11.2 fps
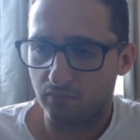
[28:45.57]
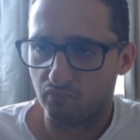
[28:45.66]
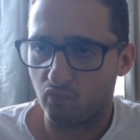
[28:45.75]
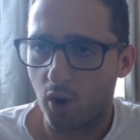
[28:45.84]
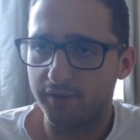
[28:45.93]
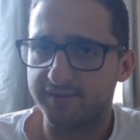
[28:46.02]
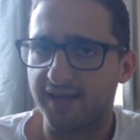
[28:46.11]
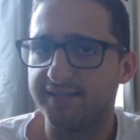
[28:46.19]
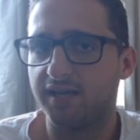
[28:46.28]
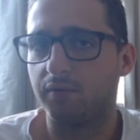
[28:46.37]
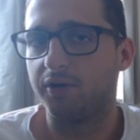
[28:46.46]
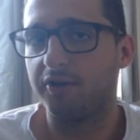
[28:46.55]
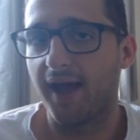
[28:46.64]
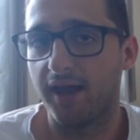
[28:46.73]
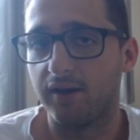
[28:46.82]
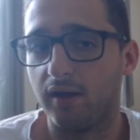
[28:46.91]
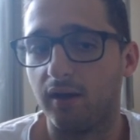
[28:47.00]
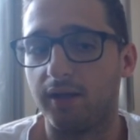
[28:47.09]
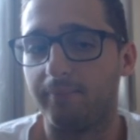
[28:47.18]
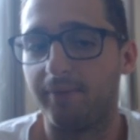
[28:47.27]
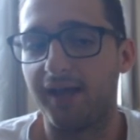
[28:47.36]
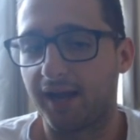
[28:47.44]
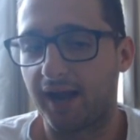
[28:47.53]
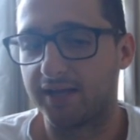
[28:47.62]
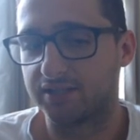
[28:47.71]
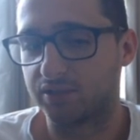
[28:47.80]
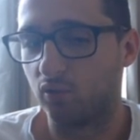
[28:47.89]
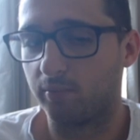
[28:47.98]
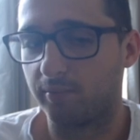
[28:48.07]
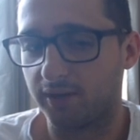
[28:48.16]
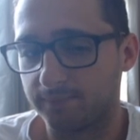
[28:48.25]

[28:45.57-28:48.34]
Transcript: rotating when you get an early pick as an AWPer.